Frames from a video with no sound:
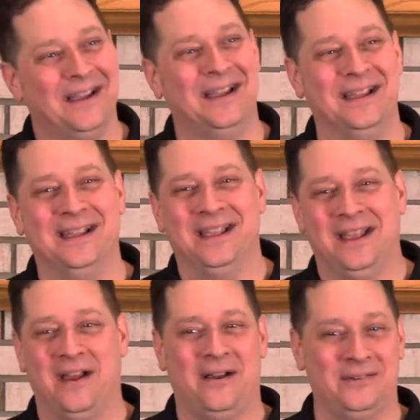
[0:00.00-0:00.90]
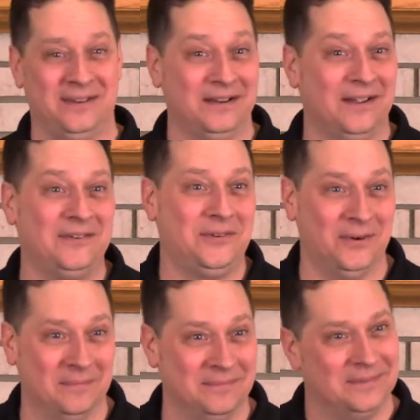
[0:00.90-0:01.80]
uh, I was in the
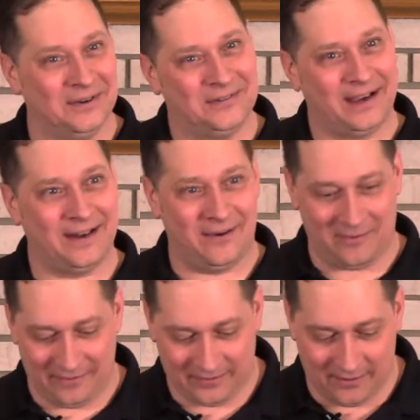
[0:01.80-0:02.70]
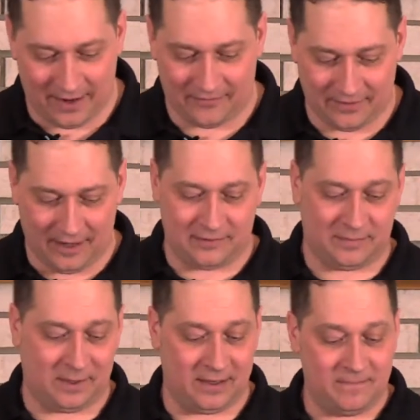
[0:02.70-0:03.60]
lunchroom, you know, checking out what was going on for
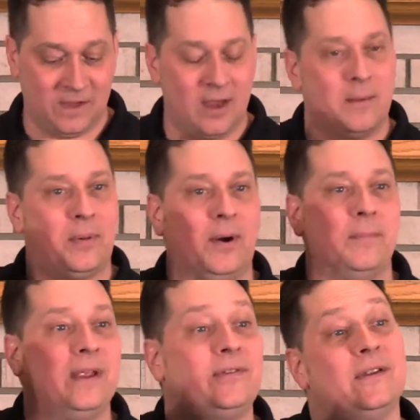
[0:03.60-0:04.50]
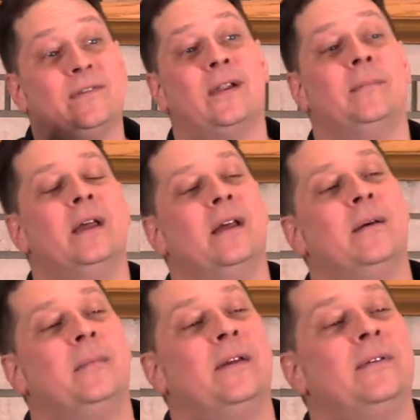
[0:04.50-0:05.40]
lunch. But permission slip.
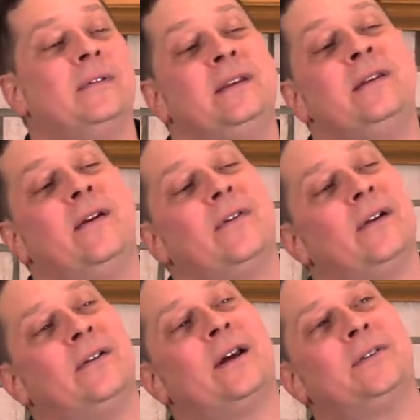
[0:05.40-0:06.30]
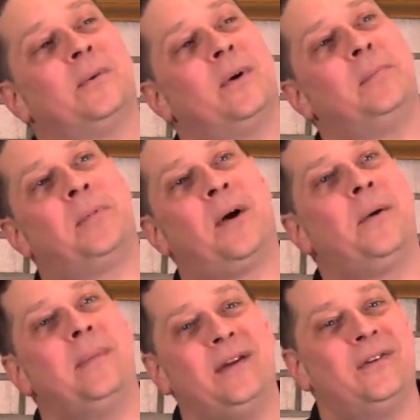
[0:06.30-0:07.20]
If you ever look at the word
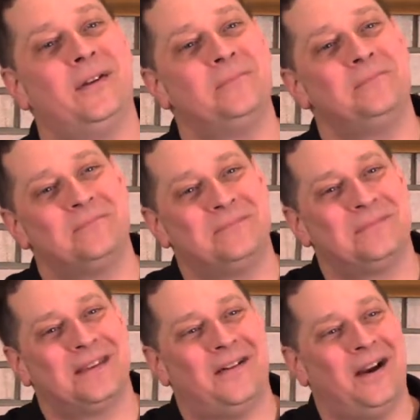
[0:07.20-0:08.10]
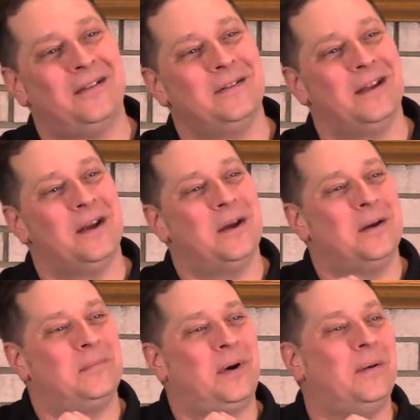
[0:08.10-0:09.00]
permission, all right?
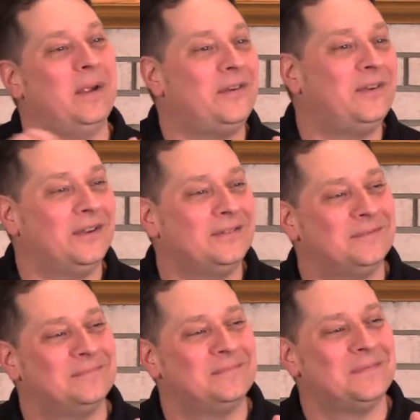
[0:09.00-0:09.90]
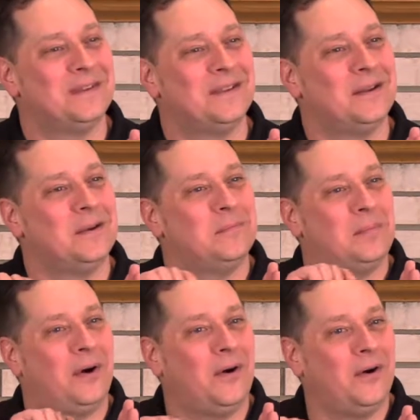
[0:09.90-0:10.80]
Permission,
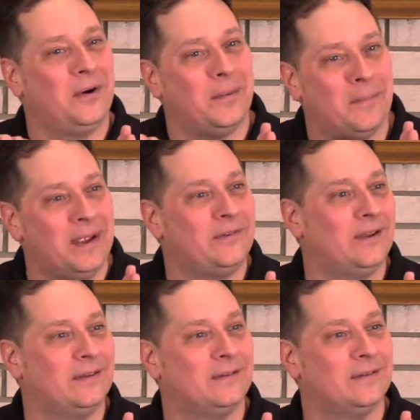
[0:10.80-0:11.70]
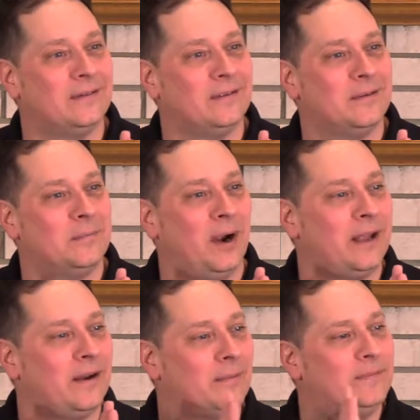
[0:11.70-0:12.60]
permission.
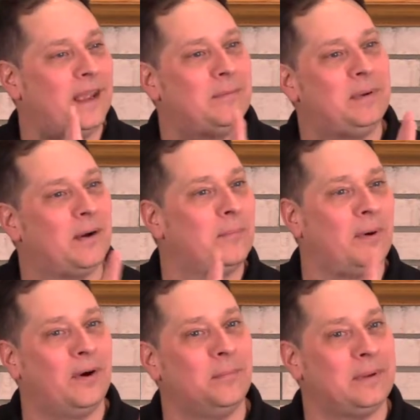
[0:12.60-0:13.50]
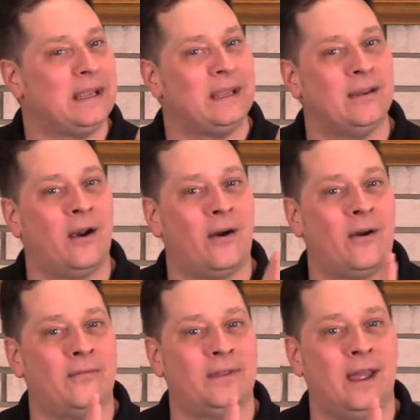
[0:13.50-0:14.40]
Break it up. Take P-E-R
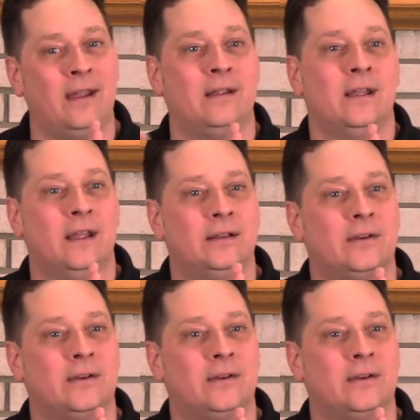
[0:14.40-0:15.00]
off of that and